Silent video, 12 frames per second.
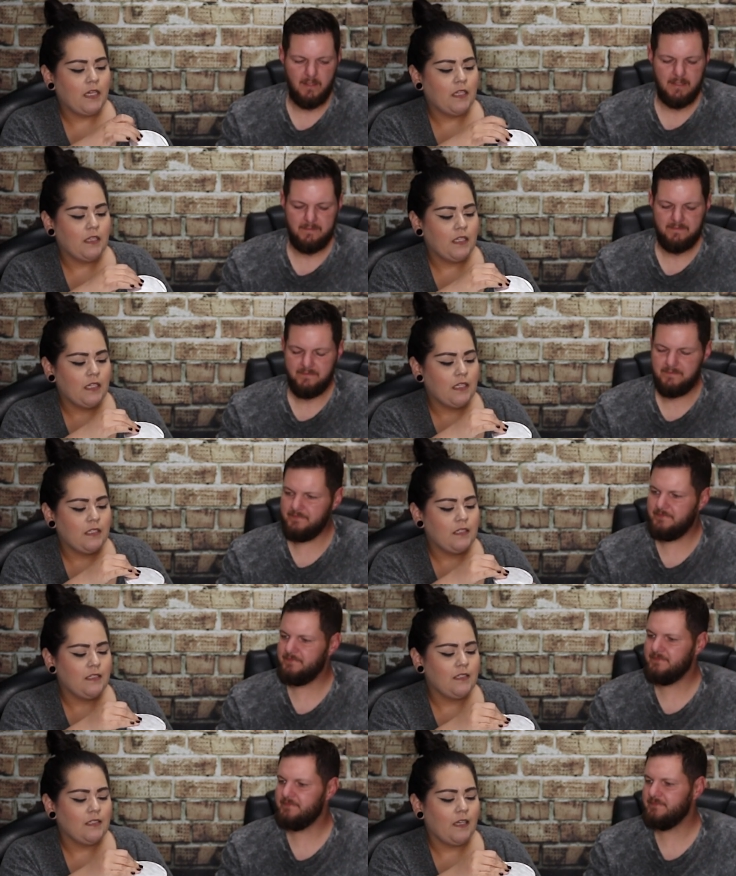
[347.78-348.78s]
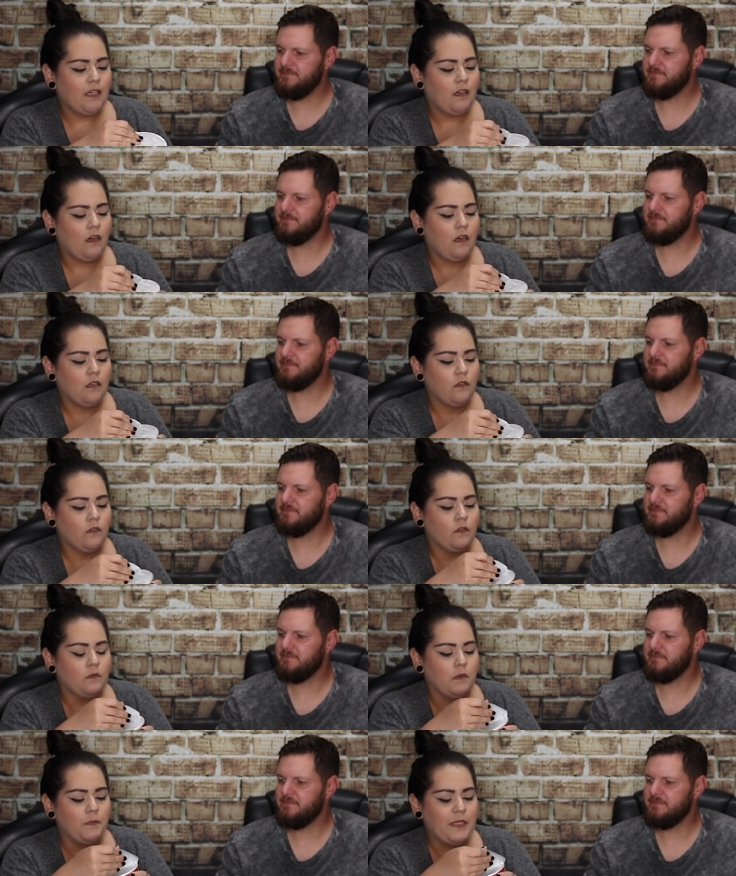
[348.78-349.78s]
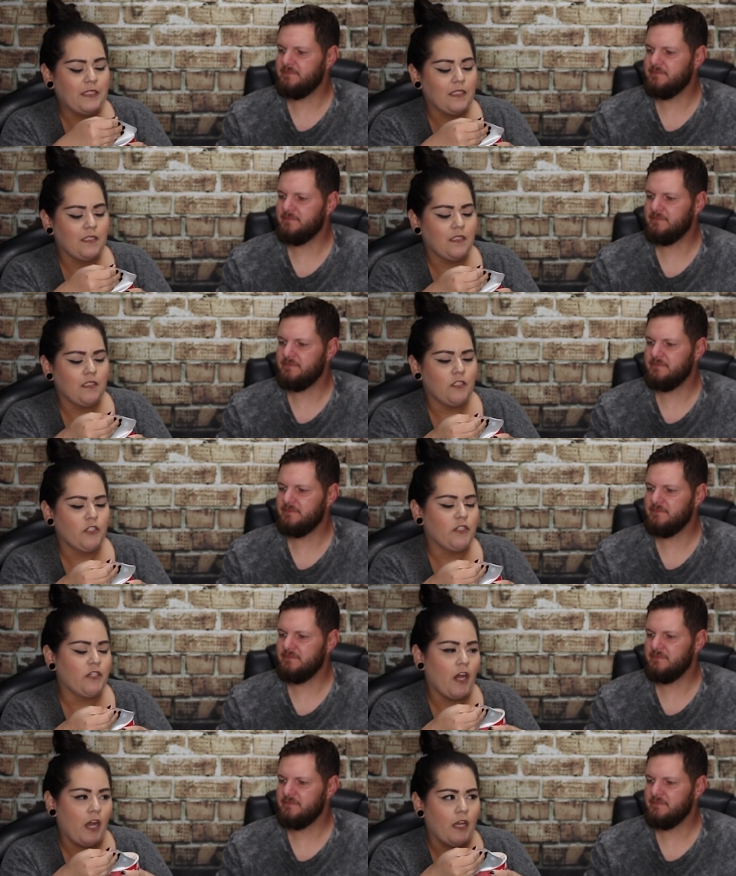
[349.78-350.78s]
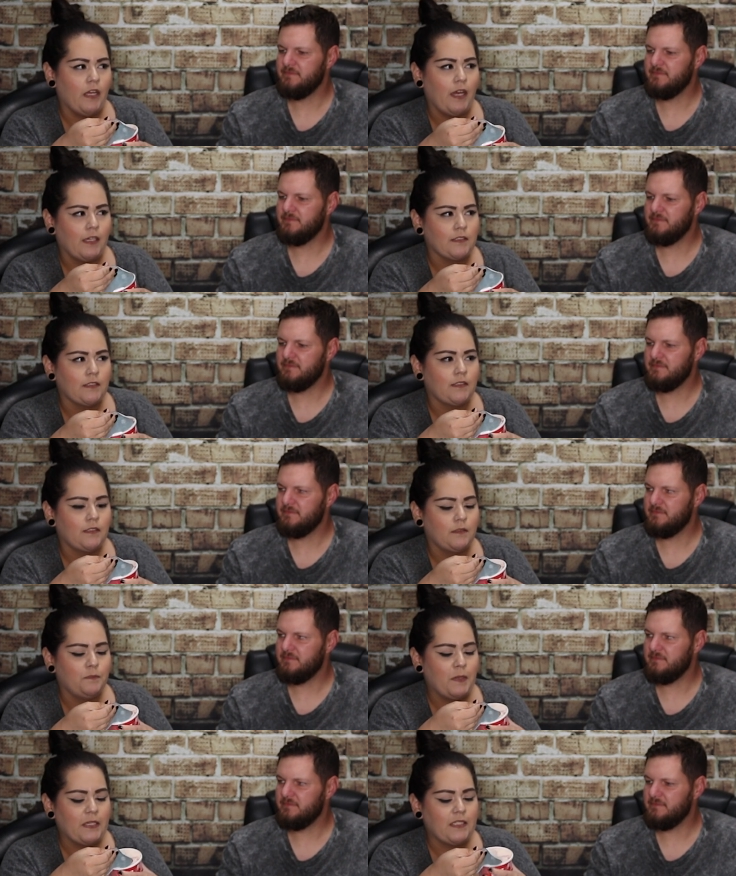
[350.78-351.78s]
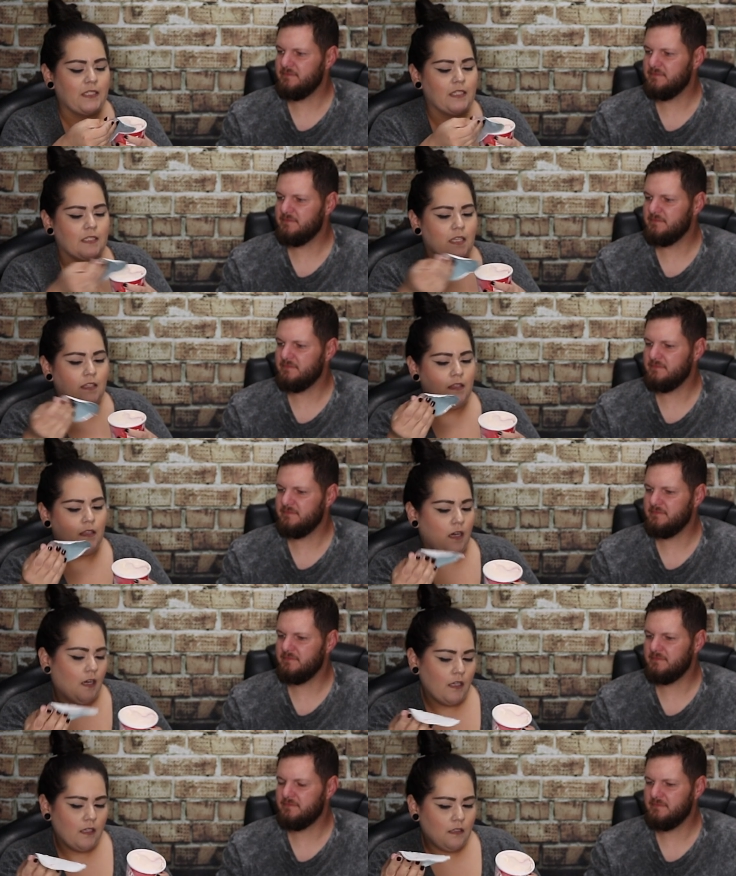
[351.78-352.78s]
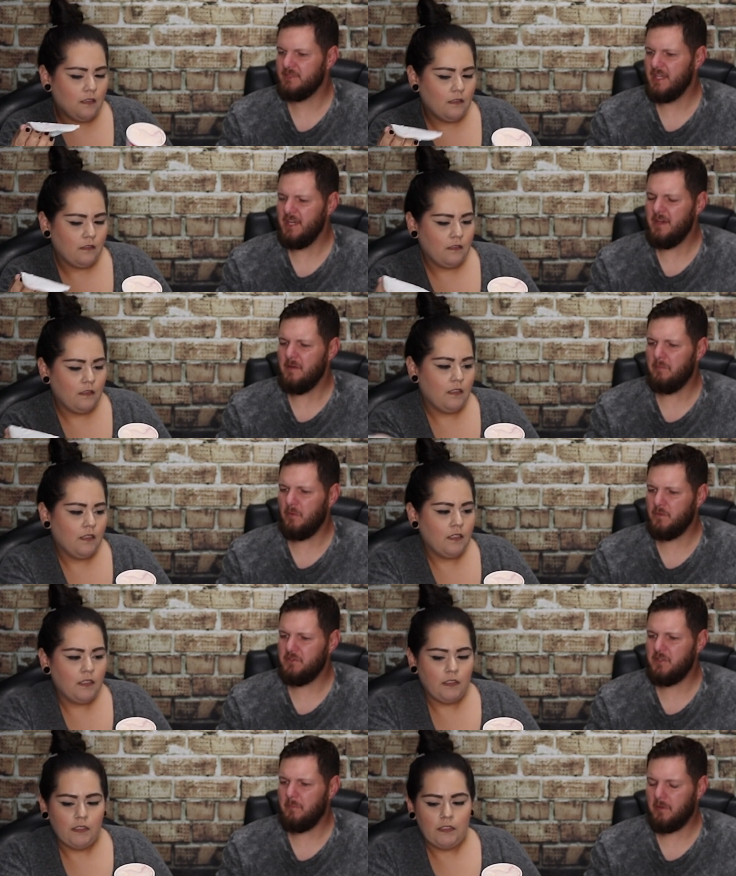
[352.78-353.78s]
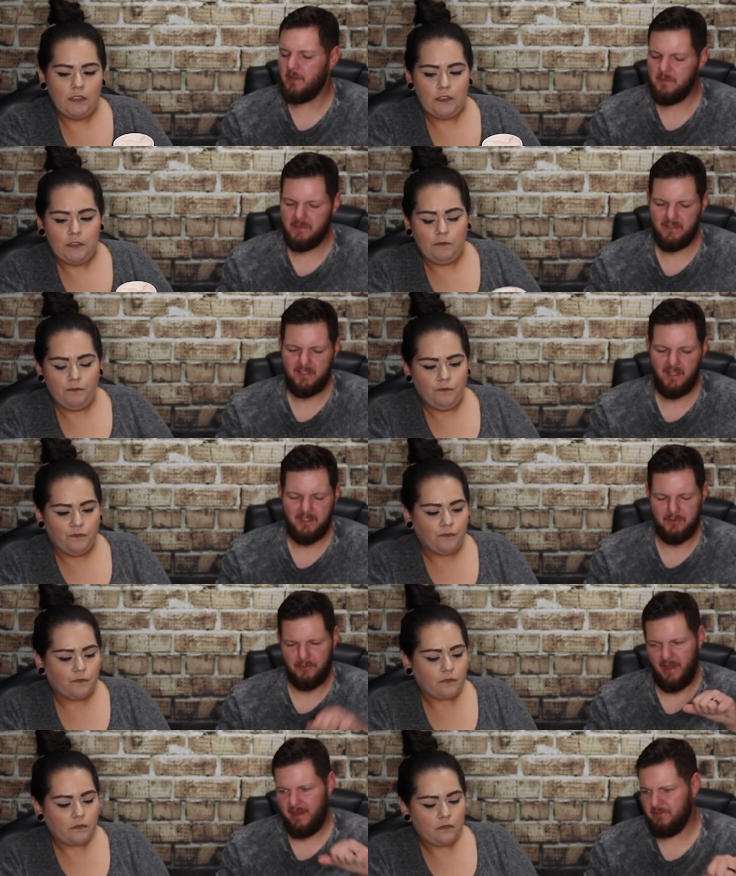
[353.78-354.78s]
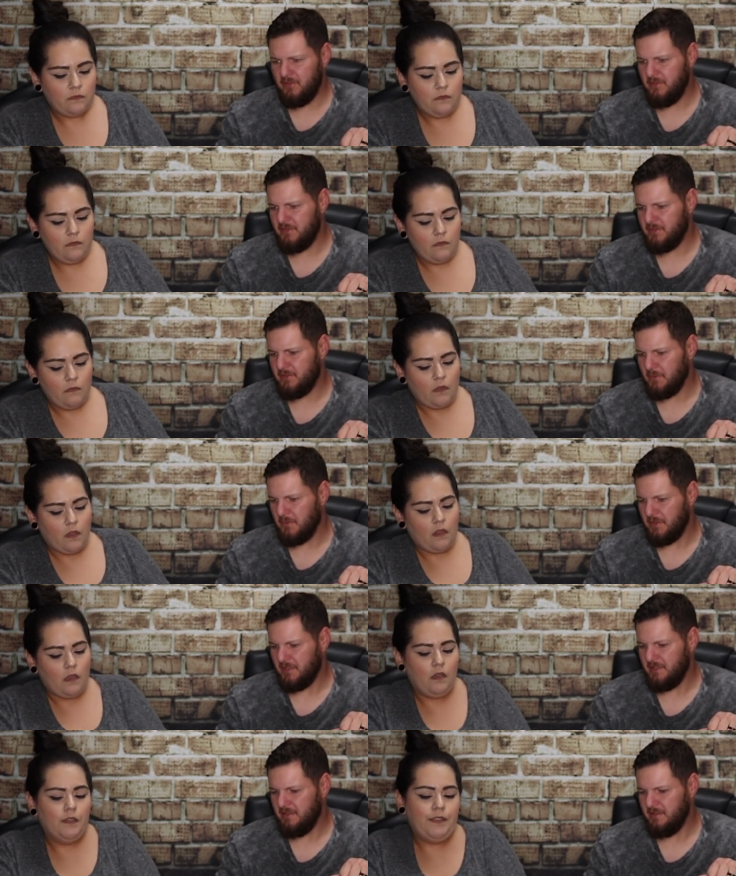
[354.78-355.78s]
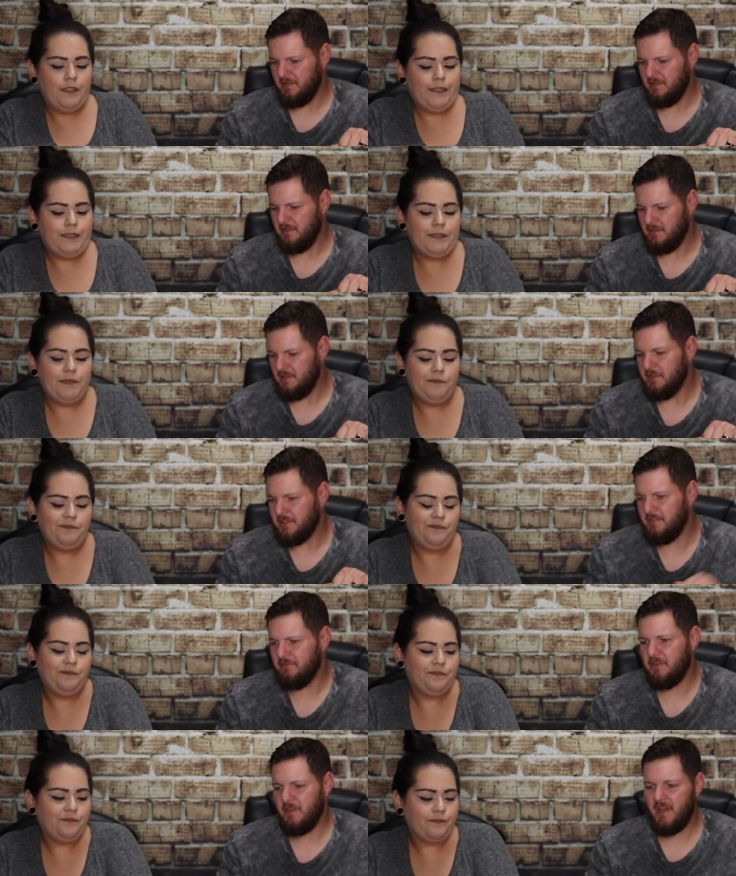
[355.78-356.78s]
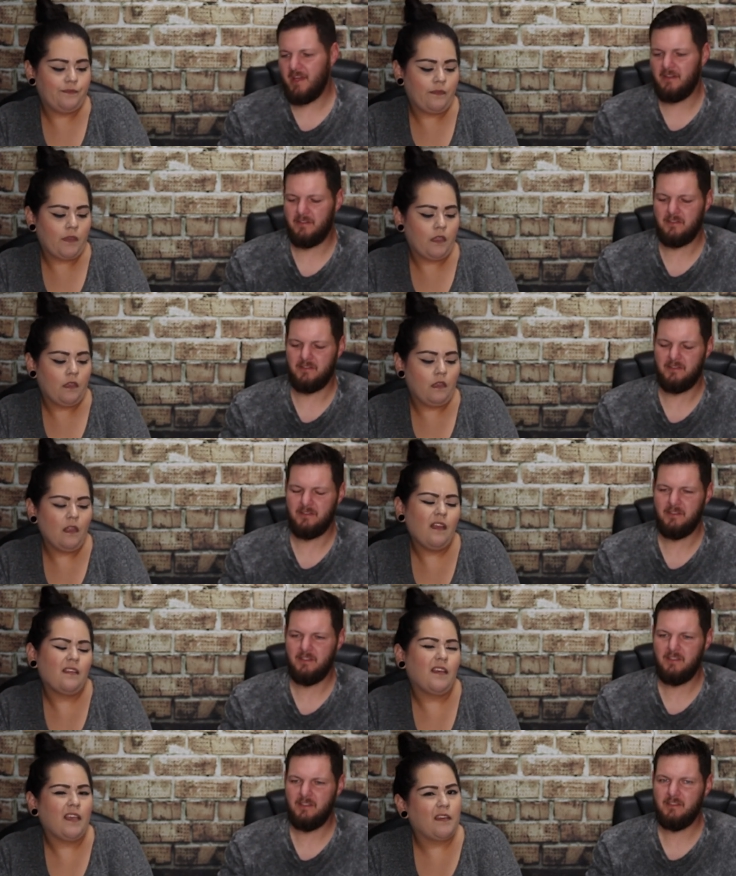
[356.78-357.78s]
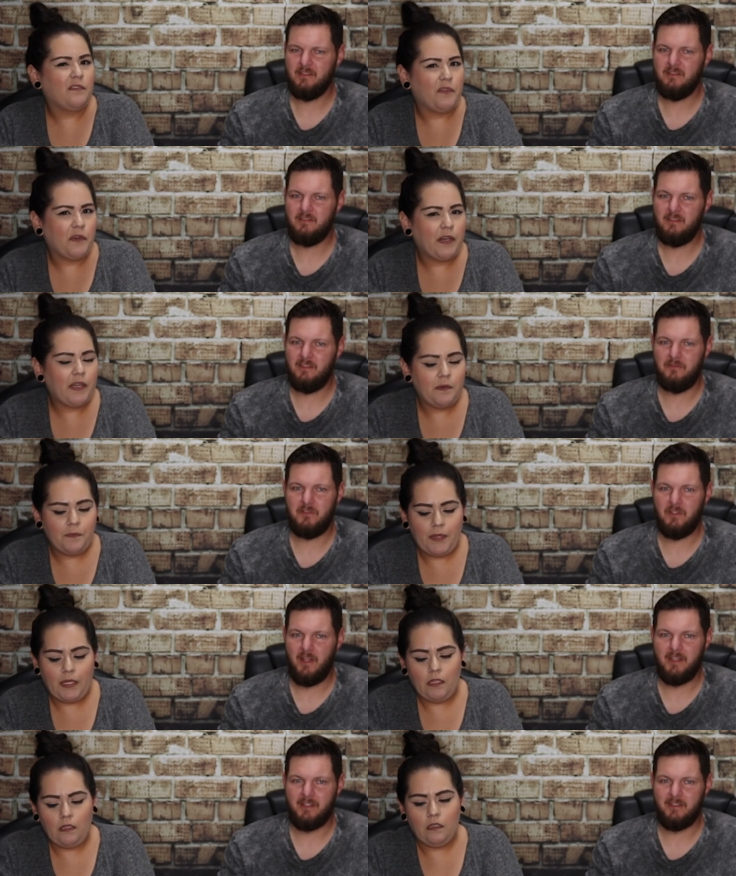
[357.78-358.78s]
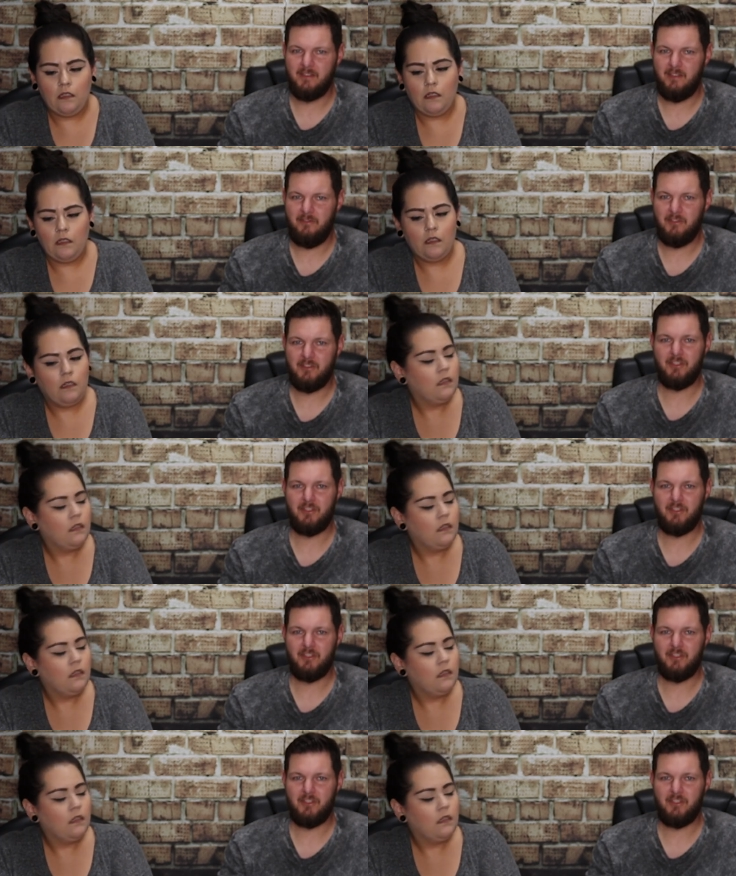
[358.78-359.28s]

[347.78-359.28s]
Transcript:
Speaker 1: eat these like on a normal basis since they're not as spicy as I thought.
Speaker 2: But would you purposely like drive to the store looking for that, or
Speaker 1: not looking for it? If you like, if you're